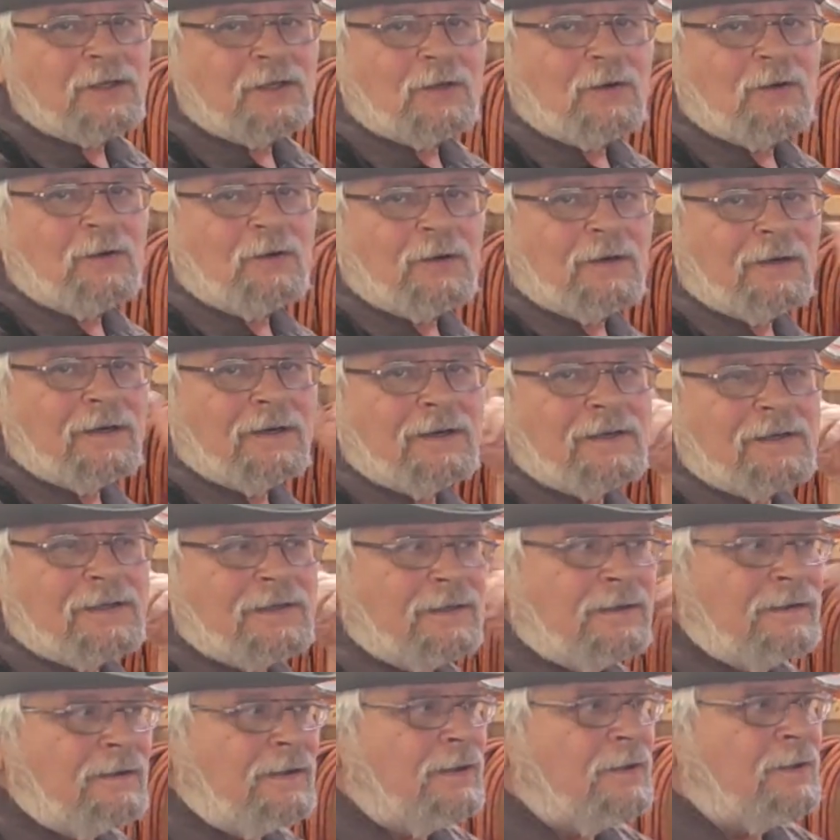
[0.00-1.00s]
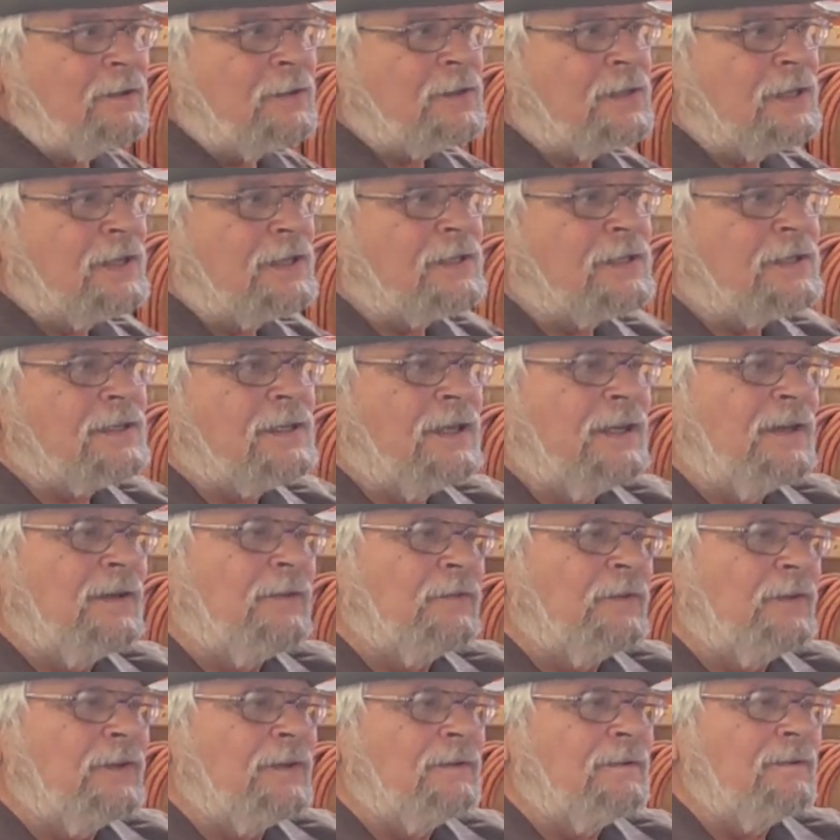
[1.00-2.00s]
cords and other such
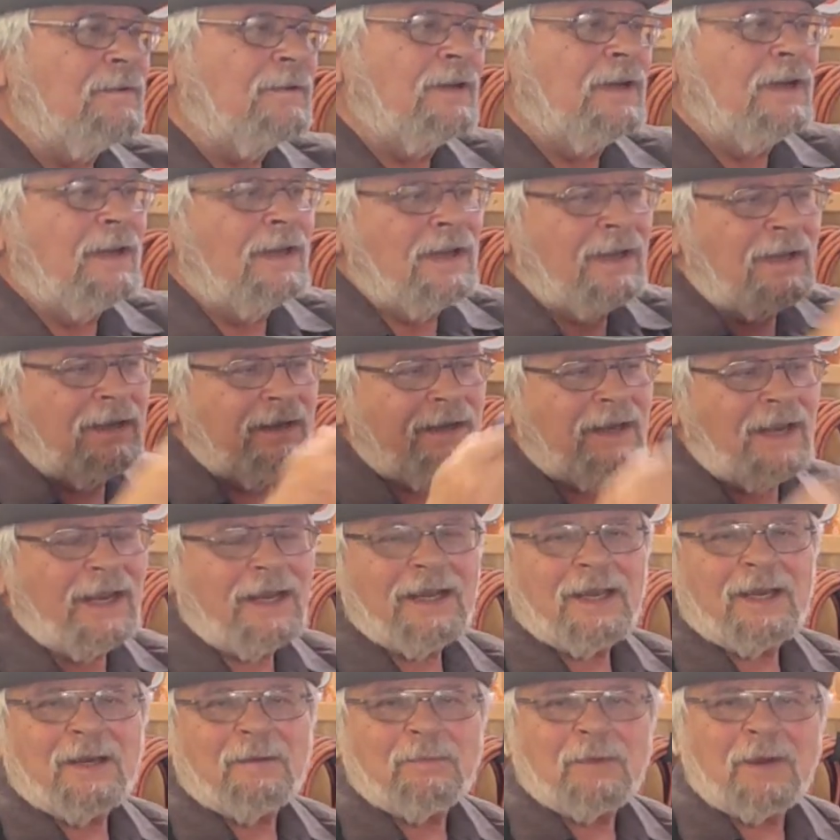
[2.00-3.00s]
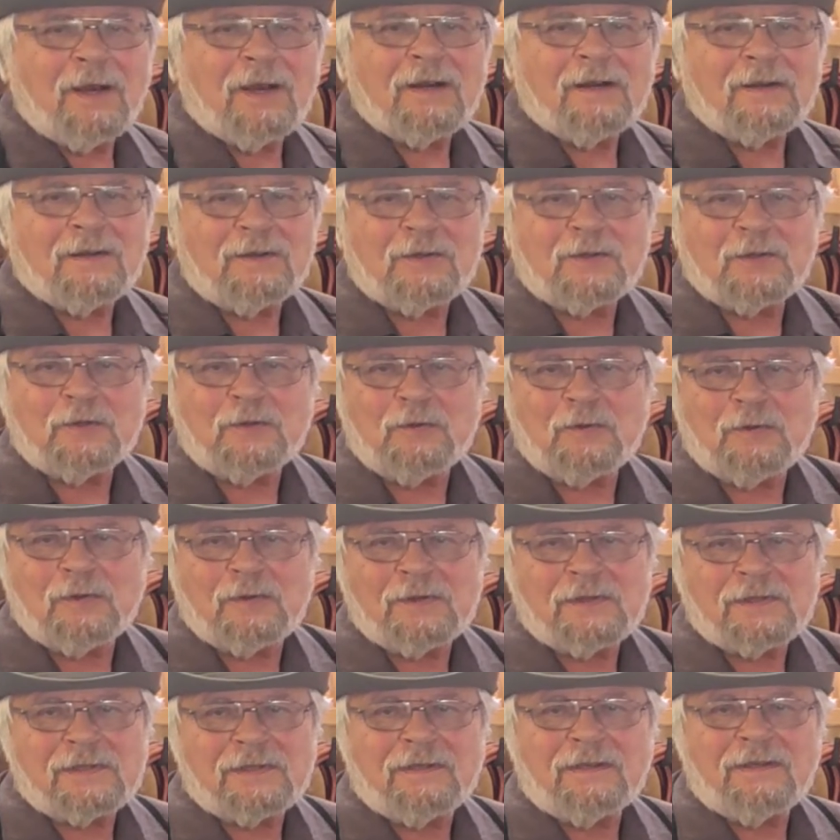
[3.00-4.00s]
stuff, and hang up garden
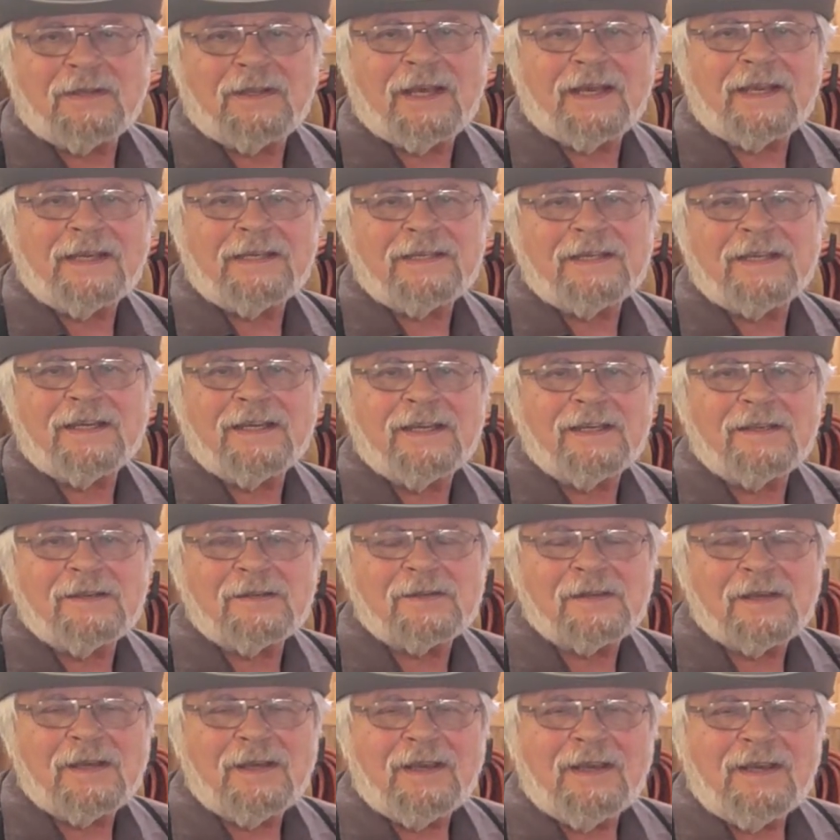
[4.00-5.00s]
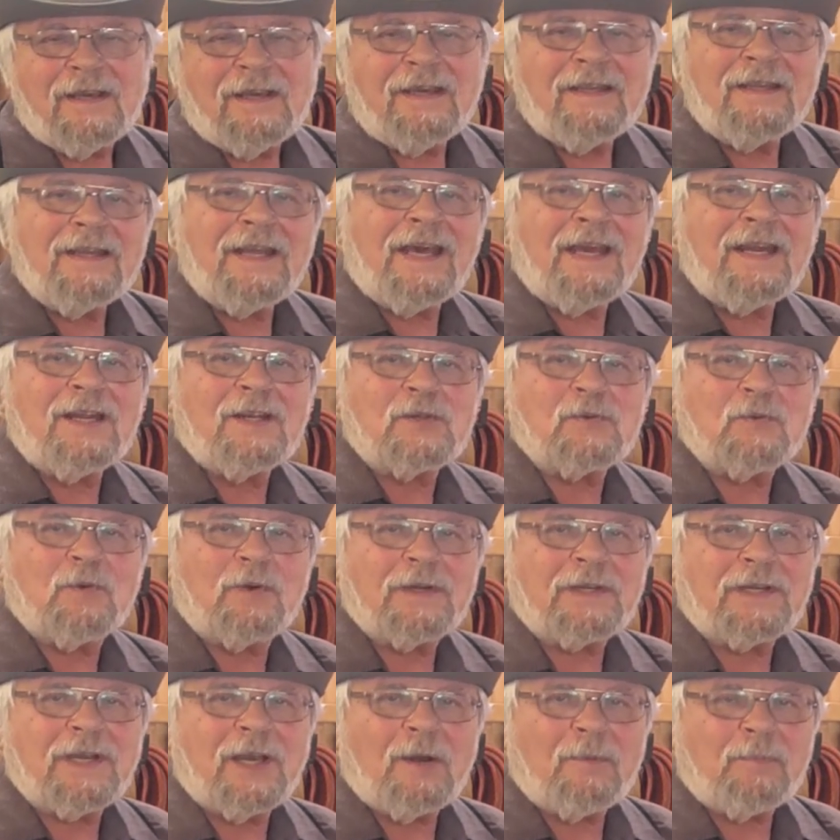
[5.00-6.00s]
tools and all that jazz. And that has
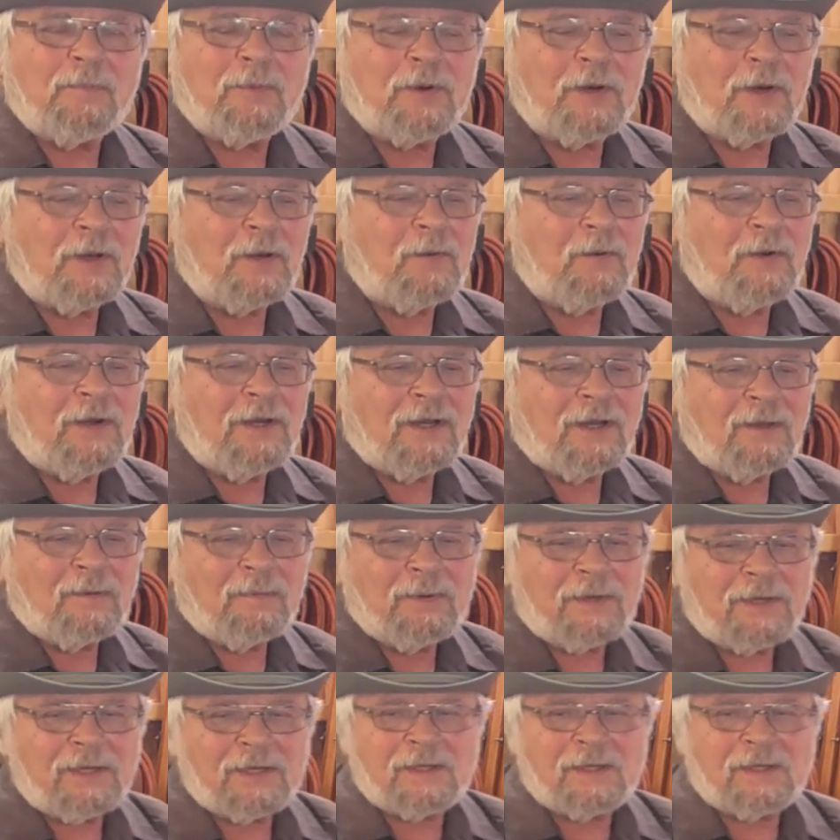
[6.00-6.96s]
worked out pretty well. But at